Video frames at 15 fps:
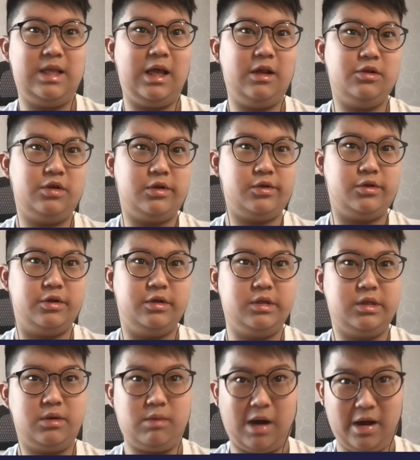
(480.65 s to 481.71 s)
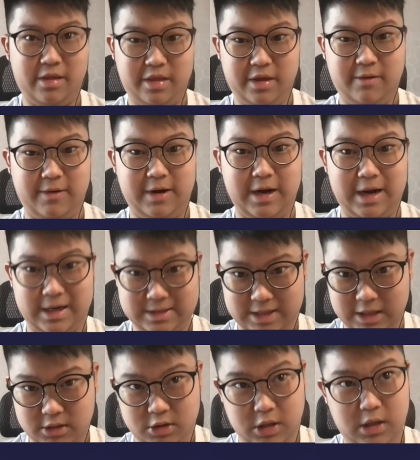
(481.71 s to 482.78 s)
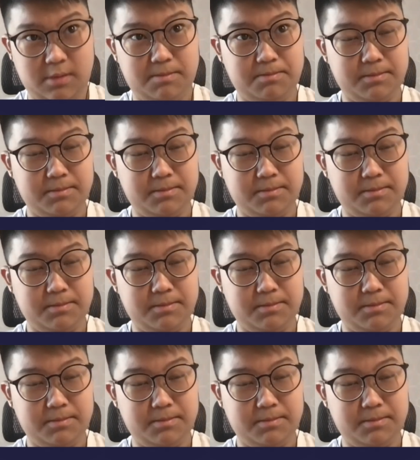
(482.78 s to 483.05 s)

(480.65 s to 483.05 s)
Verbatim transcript: data structures, graph theory, et cetera.